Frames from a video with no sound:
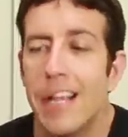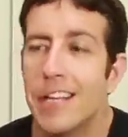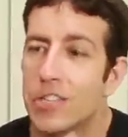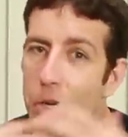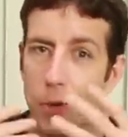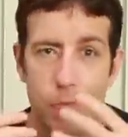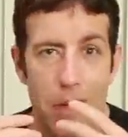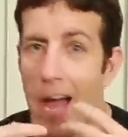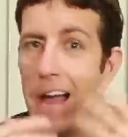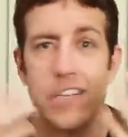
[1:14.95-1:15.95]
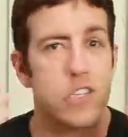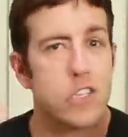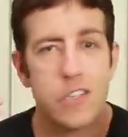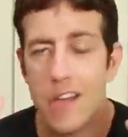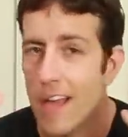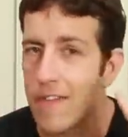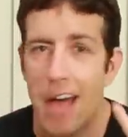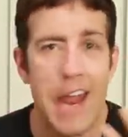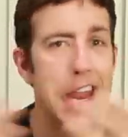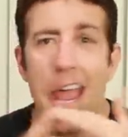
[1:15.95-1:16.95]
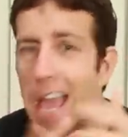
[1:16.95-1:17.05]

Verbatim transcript: And so I just have not had